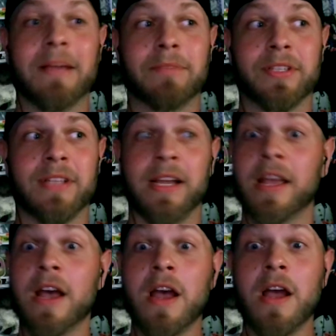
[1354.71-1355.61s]
I'm just like,
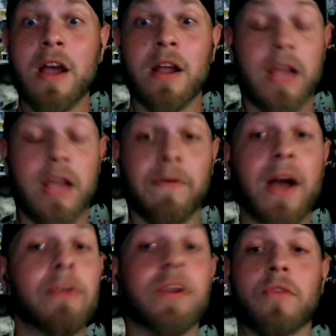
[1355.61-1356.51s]
if I
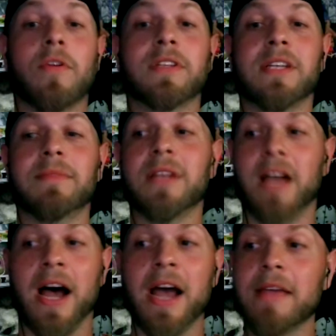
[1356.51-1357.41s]
record something,
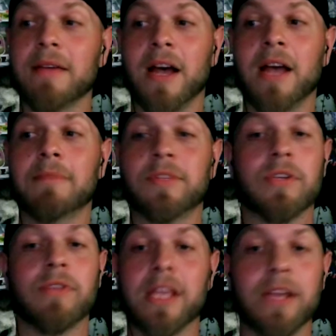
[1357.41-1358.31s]
I'm
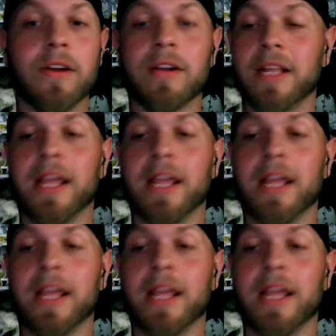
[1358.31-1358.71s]
so eager, like